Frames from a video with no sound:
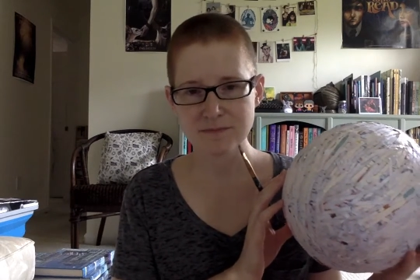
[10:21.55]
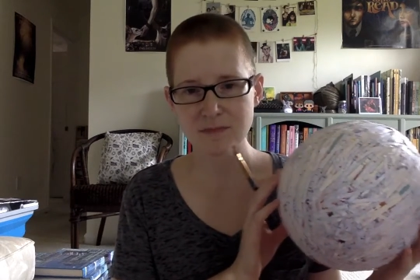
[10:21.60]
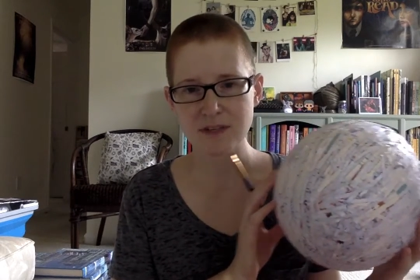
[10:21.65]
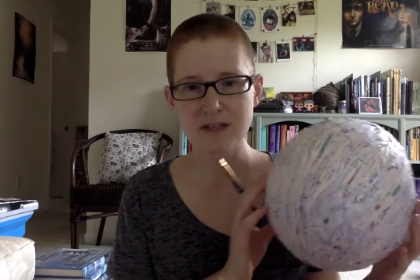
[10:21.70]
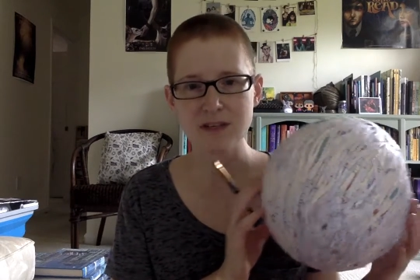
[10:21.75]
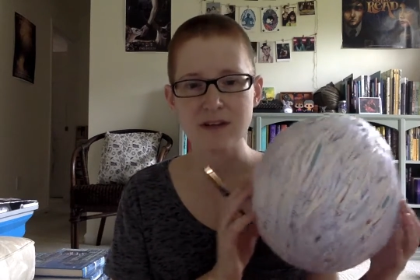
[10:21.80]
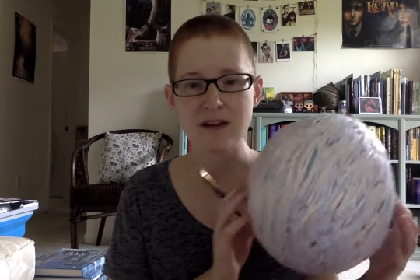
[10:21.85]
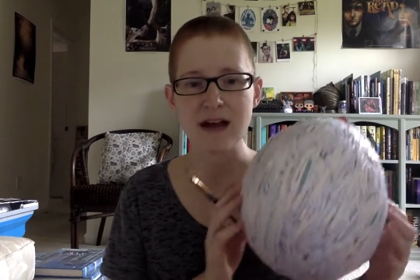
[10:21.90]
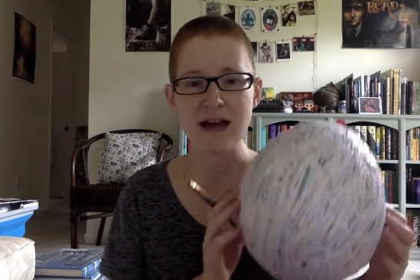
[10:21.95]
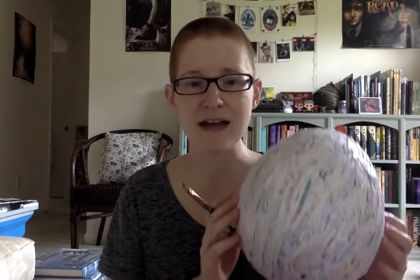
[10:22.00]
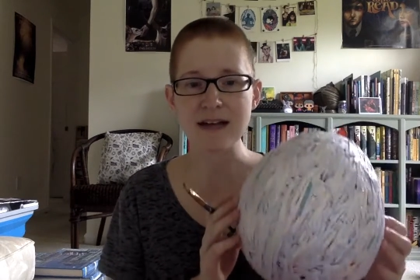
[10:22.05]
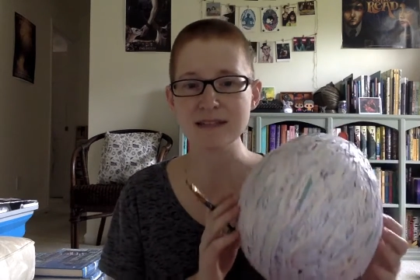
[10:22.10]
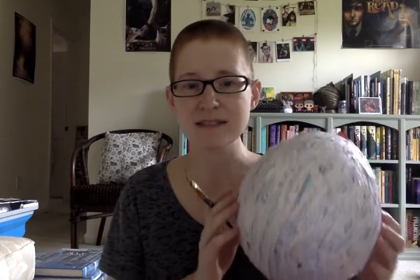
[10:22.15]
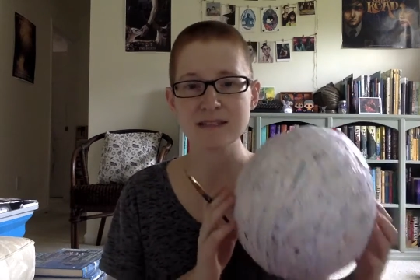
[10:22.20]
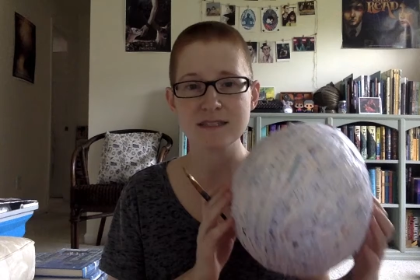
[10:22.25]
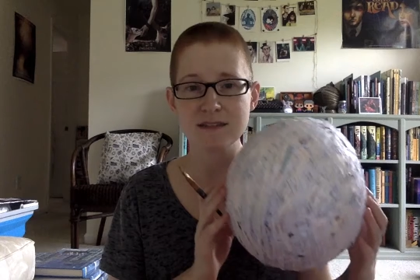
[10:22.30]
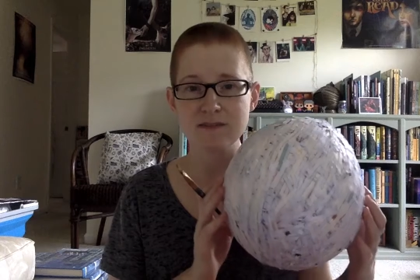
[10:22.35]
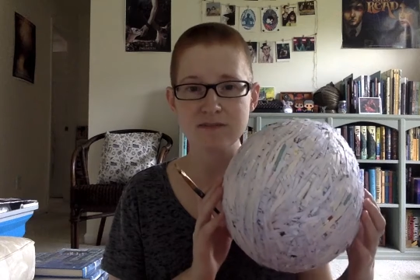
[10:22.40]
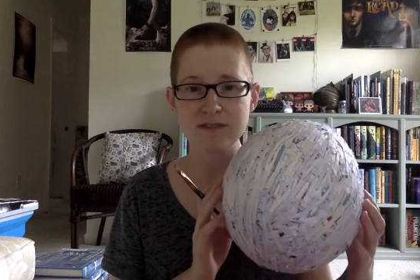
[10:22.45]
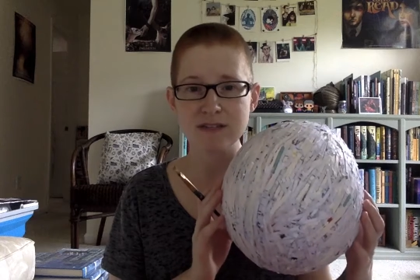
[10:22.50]
your eggs
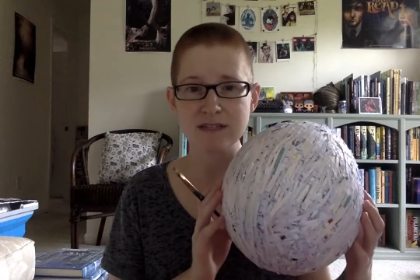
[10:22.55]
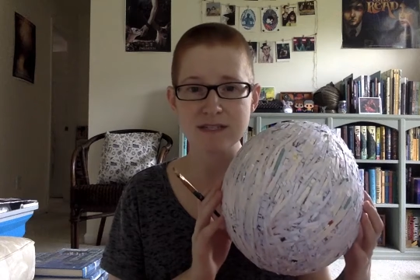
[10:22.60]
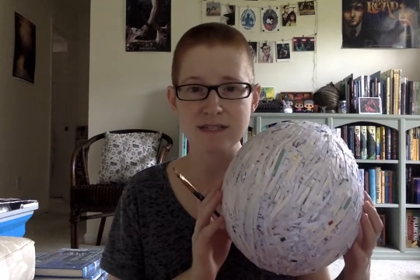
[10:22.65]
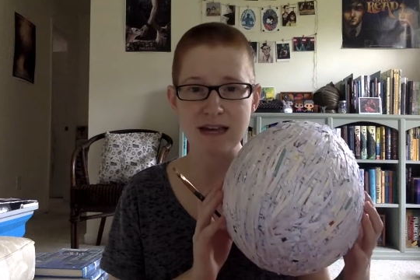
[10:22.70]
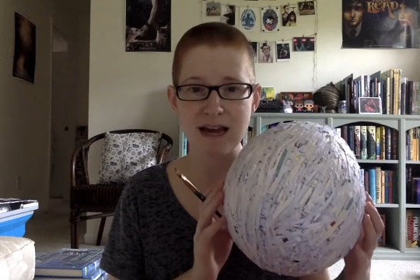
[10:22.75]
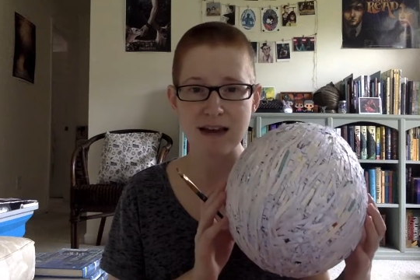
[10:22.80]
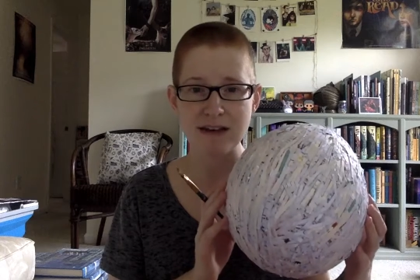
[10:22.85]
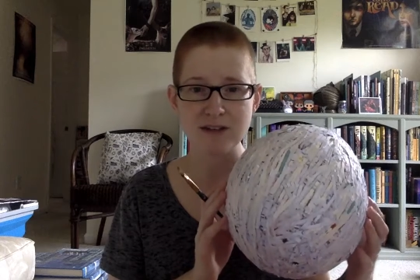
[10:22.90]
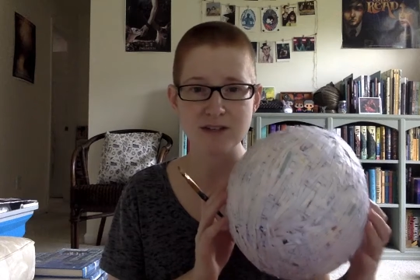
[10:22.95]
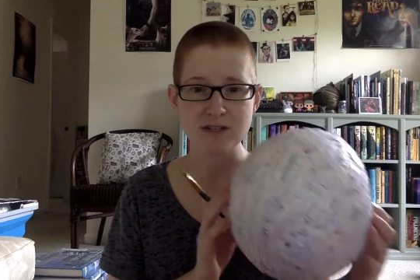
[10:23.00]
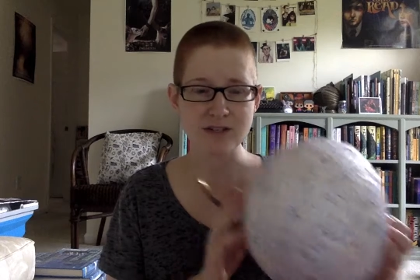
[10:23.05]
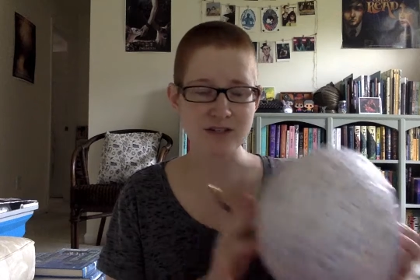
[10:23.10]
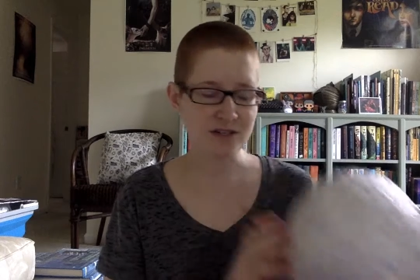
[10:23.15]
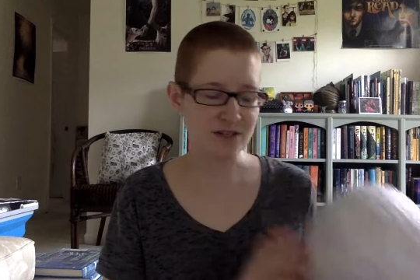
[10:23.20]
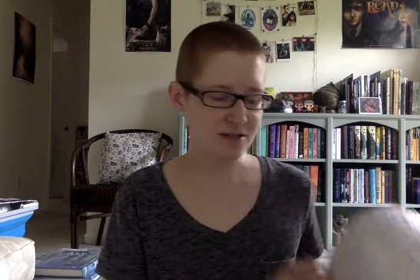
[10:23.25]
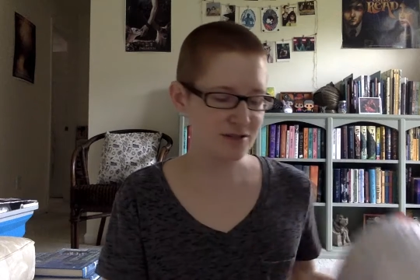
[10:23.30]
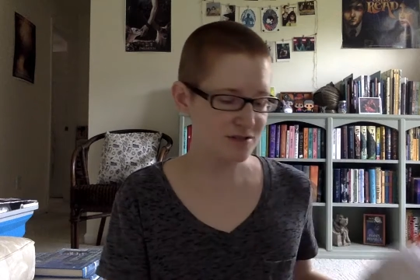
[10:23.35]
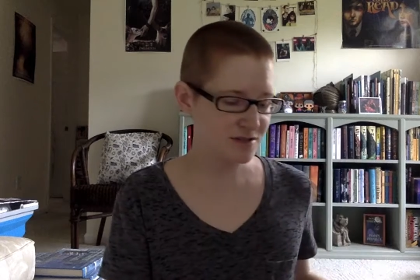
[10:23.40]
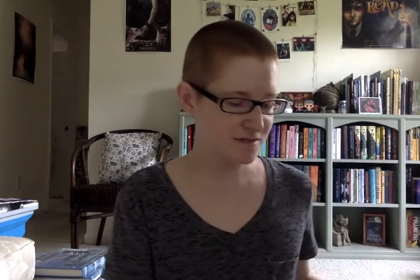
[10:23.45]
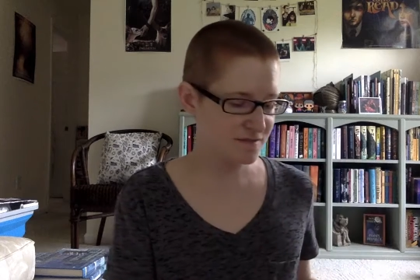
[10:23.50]
different
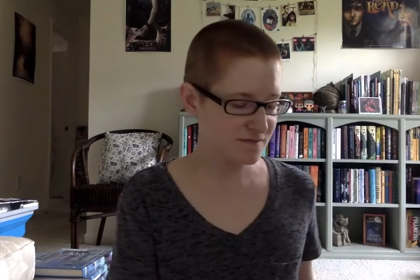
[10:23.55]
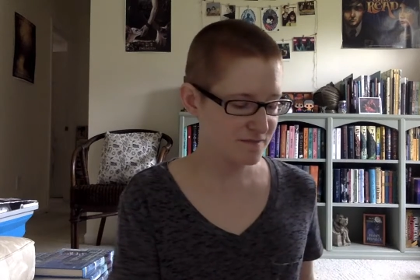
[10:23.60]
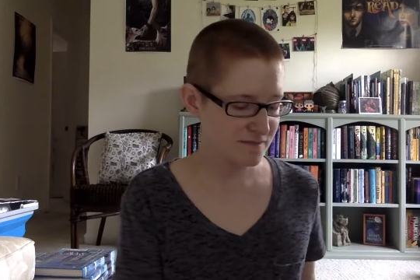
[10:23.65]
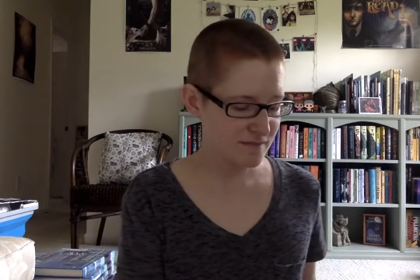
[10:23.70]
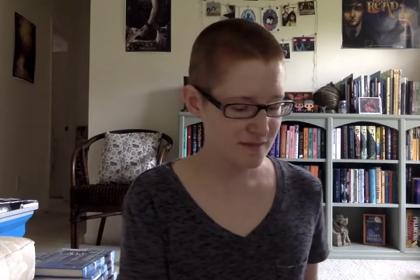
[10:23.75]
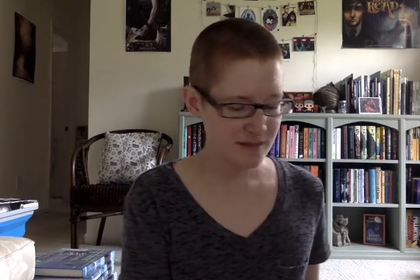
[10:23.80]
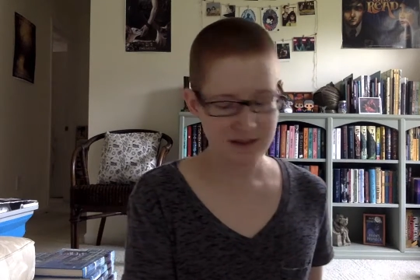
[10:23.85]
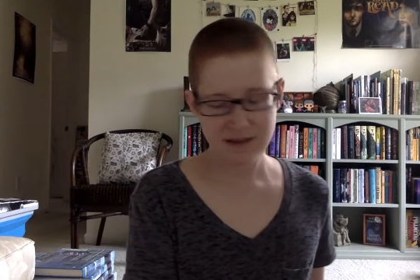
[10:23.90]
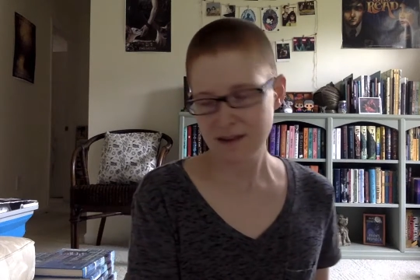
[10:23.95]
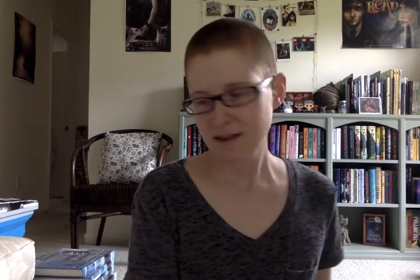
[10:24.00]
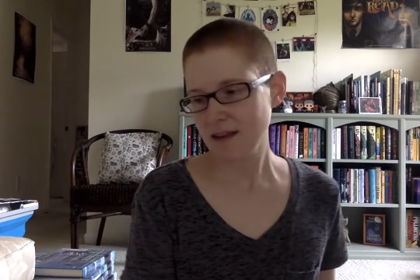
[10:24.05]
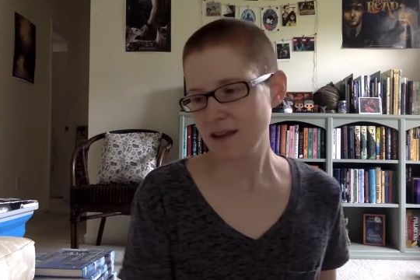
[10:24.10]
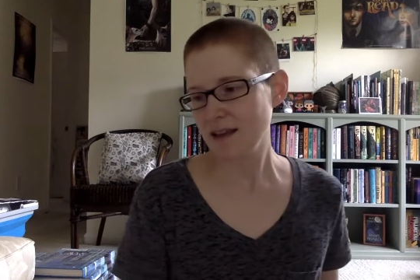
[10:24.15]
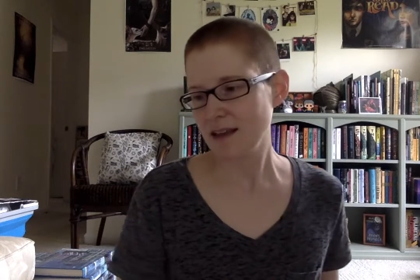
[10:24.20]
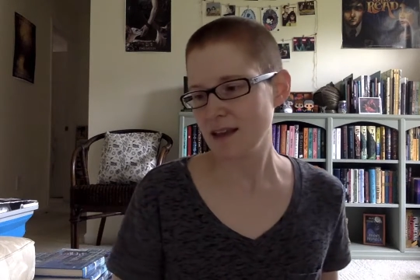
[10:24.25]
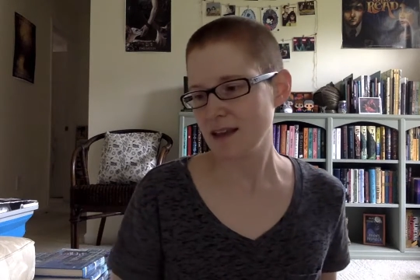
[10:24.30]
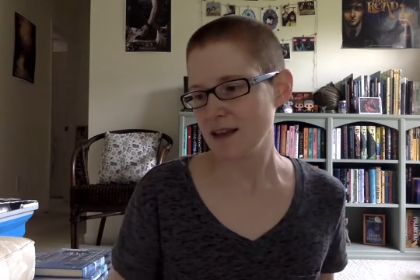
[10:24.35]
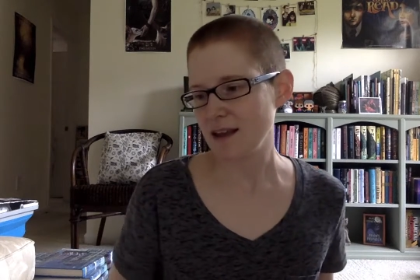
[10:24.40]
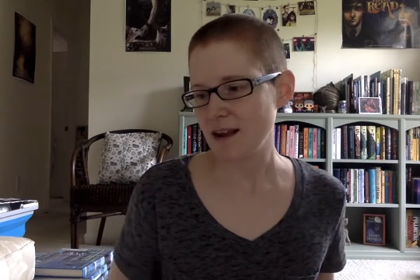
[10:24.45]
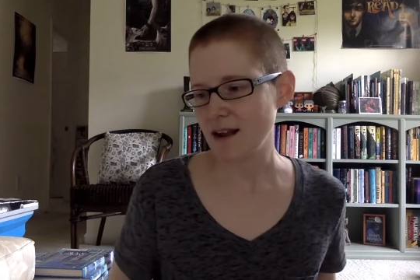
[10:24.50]
textures.
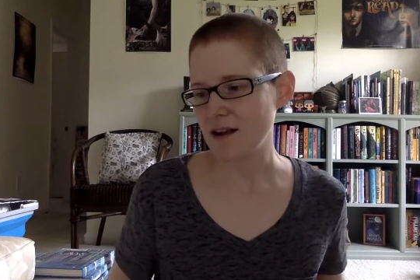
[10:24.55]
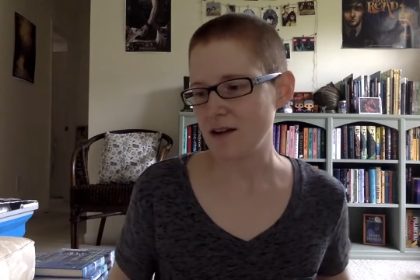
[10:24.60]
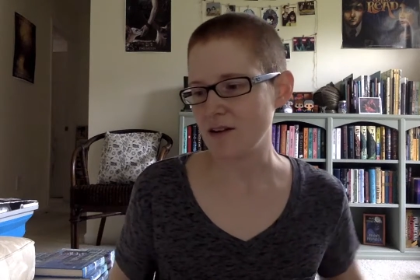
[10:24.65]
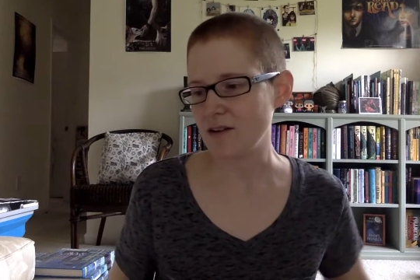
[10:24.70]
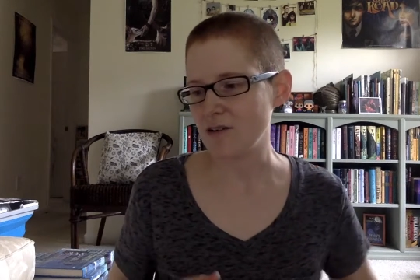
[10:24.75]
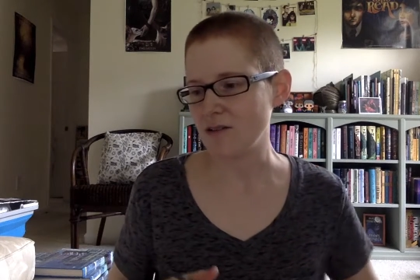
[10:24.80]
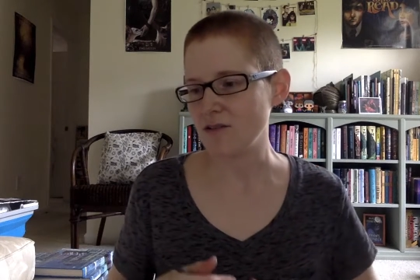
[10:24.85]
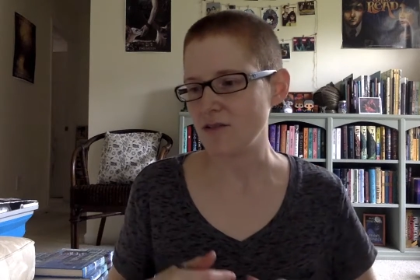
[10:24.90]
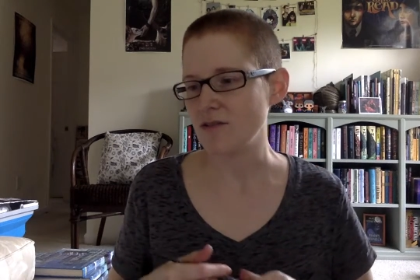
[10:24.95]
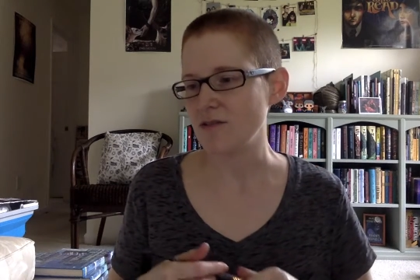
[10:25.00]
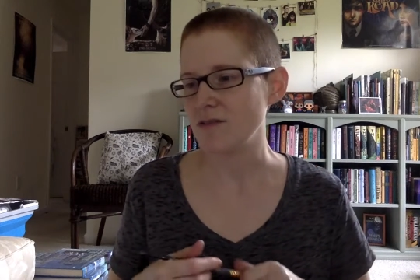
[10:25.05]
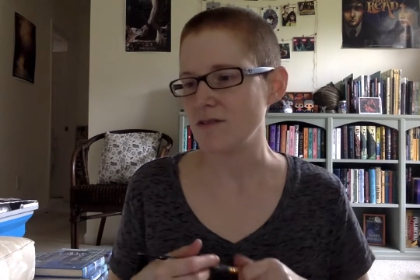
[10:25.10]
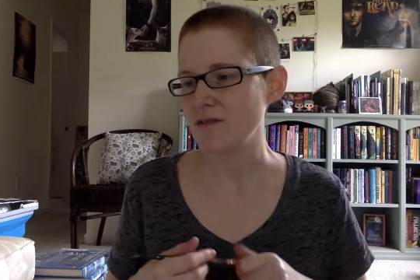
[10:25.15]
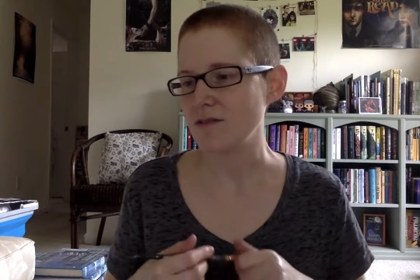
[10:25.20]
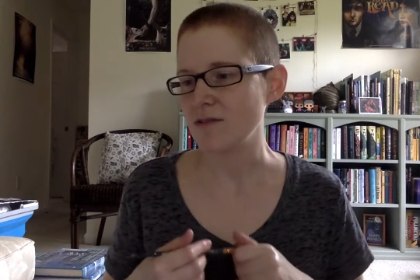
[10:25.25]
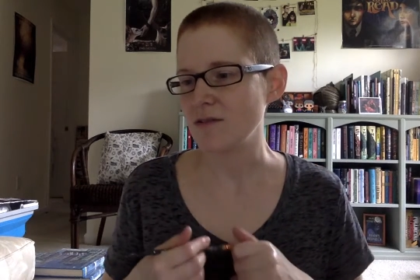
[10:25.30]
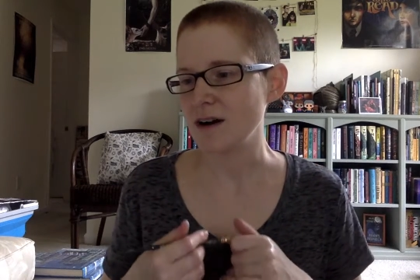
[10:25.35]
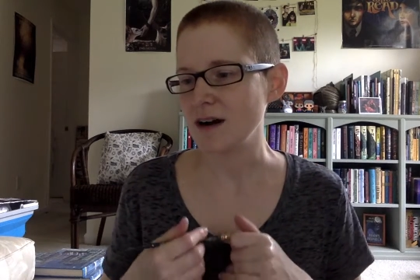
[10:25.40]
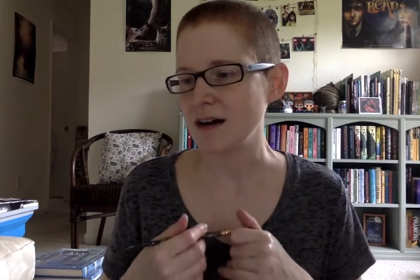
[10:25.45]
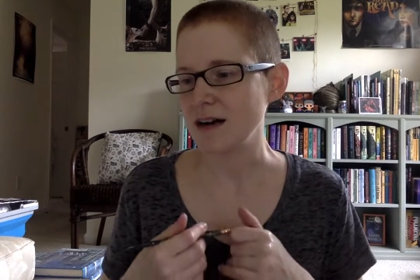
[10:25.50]
You
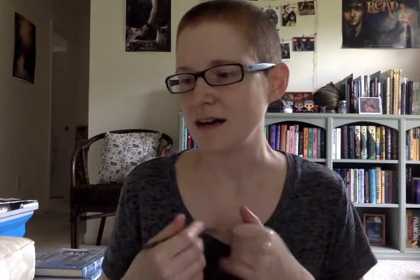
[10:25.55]
know,